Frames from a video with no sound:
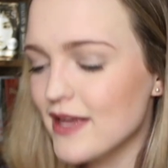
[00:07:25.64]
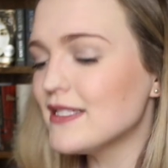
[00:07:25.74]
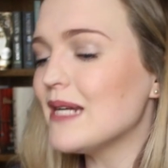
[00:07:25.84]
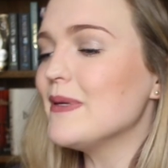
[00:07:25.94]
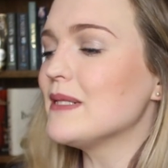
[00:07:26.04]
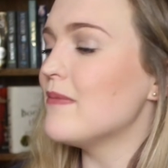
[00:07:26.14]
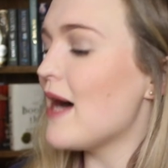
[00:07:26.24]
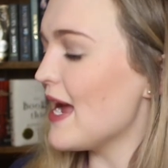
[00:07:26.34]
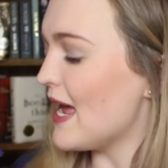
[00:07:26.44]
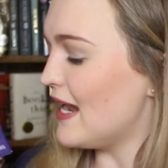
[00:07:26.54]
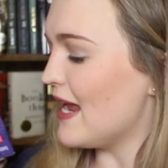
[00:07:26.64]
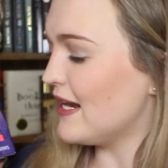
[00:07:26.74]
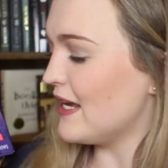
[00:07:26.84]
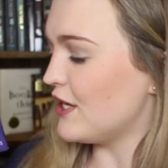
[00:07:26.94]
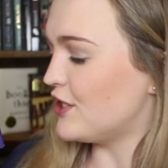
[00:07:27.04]
Next up is My
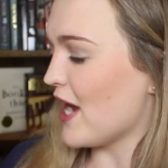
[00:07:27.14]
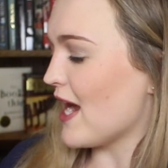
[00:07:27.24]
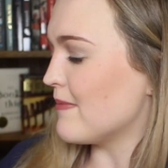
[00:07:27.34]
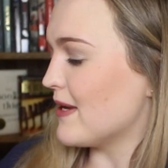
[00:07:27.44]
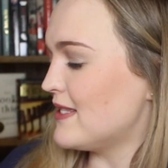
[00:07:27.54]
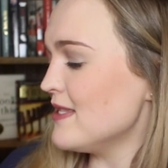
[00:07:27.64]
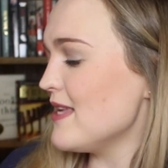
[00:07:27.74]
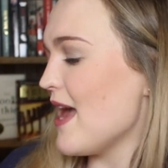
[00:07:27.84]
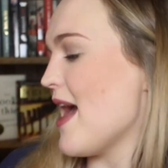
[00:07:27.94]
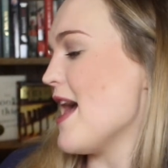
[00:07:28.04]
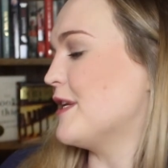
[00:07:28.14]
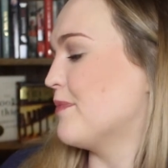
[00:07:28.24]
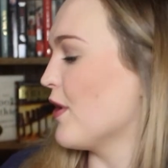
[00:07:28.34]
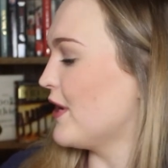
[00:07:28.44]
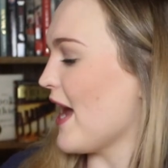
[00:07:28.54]
Lady Jane by Cynthia
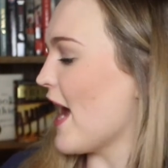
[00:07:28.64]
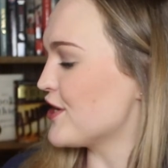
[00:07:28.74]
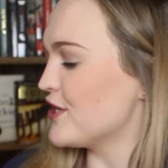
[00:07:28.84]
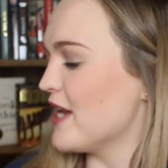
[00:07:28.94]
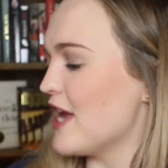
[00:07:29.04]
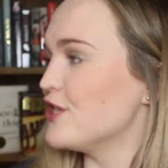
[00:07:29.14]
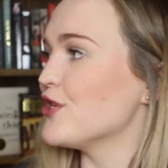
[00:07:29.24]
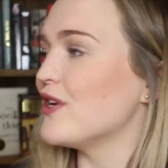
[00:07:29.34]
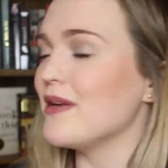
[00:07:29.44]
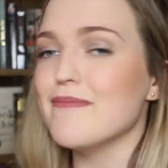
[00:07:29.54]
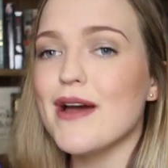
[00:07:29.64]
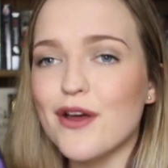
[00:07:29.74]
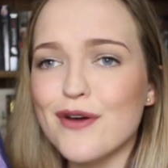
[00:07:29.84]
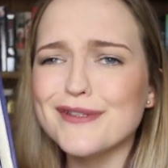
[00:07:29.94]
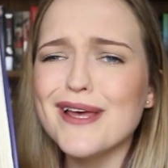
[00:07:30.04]
Hand, Brody Ashton, and Jodie
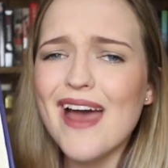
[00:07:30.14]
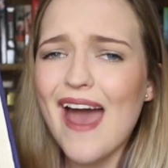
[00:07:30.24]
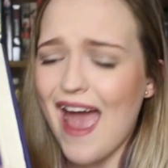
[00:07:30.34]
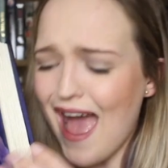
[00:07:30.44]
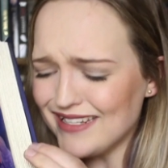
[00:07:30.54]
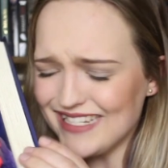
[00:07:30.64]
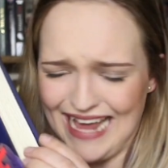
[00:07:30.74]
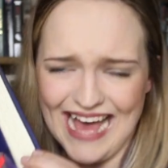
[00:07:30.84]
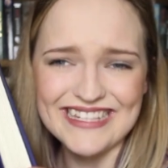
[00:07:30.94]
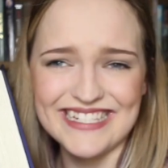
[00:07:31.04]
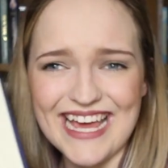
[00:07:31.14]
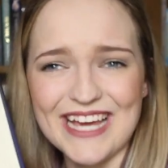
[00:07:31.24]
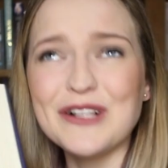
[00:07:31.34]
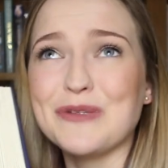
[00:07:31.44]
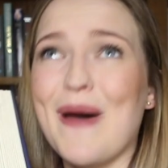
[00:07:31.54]
Meadows, and it has
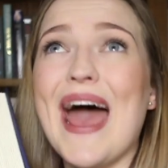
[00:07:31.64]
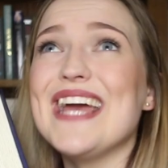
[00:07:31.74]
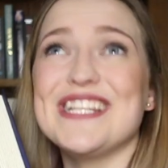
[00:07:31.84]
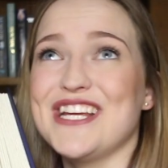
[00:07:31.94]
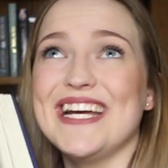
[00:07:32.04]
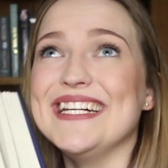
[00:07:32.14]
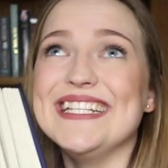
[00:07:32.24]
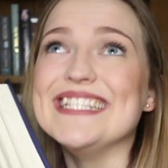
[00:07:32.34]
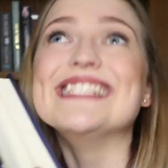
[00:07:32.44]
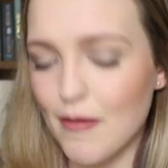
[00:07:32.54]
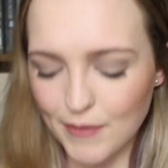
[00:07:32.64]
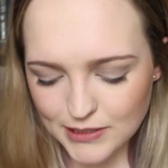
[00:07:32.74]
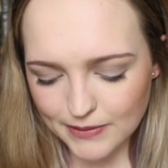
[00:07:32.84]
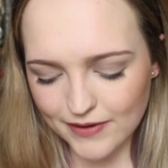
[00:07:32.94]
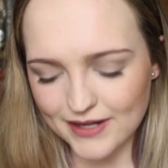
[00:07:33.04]
deckled pages! I'm
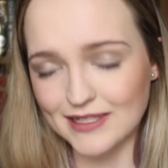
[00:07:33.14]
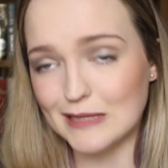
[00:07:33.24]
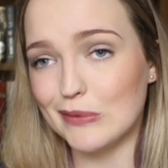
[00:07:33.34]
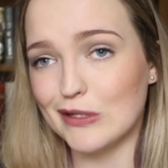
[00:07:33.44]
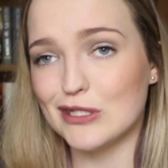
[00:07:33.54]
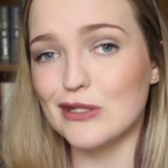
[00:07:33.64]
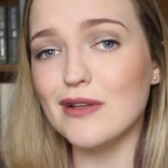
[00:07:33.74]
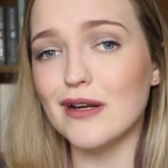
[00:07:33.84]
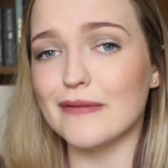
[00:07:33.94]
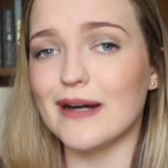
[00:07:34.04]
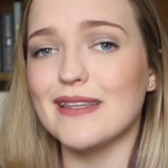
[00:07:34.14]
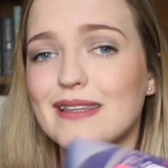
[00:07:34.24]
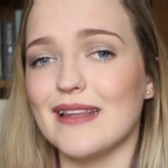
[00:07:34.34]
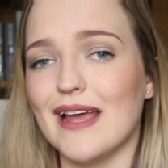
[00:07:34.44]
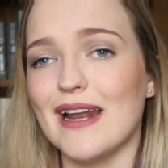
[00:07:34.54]
going to be reading this book sooner rather
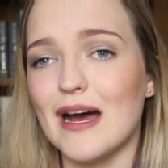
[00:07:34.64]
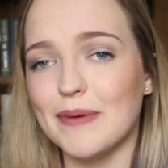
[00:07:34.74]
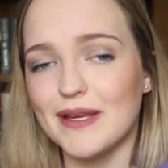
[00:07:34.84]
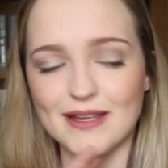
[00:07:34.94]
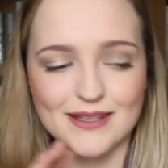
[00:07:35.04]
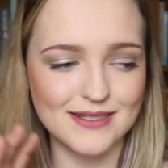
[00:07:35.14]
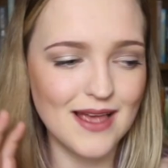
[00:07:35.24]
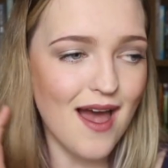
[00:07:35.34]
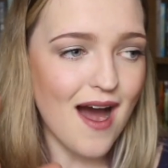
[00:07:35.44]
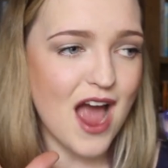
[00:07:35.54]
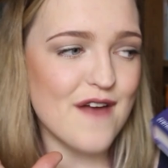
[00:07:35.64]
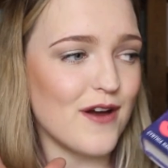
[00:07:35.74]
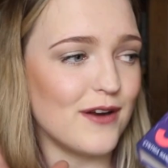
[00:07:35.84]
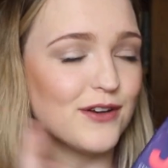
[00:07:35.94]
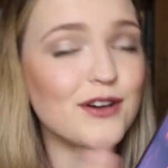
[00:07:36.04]
than later because I've
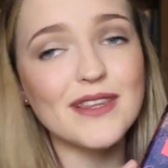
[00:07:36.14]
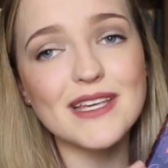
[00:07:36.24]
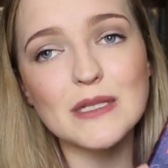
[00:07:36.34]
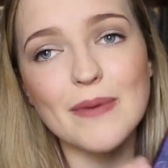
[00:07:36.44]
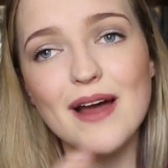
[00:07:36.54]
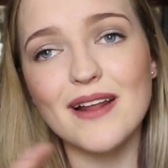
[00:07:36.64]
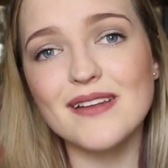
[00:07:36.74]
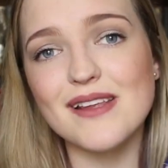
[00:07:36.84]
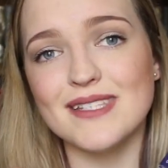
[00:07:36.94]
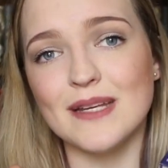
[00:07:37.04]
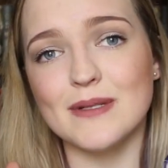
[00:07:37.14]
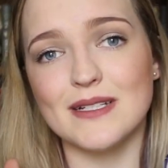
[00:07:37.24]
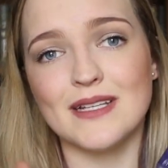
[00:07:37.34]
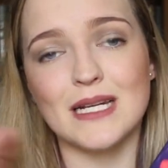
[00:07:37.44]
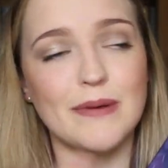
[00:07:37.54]
heard good things about it. It seems like
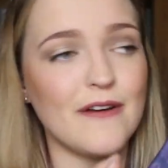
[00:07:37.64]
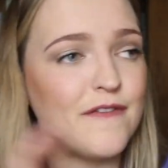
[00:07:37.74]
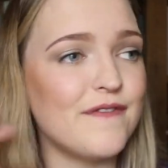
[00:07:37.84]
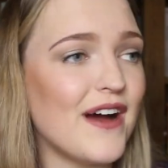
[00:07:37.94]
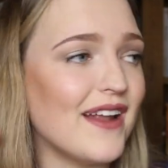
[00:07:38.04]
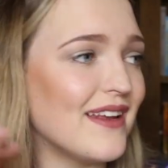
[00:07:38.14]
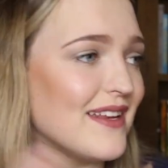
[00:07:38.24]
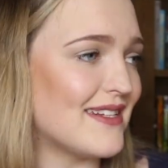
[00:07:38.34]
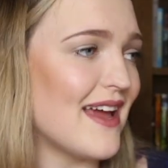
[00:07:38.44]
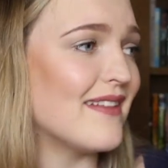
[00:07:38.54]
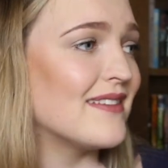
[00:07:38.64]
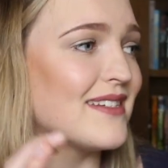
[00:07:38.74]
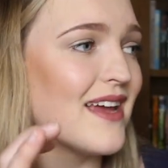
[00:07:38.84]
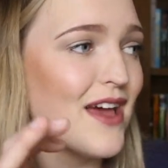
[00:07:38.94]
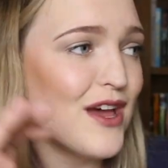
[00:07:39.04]
it's going to be a fun, intense,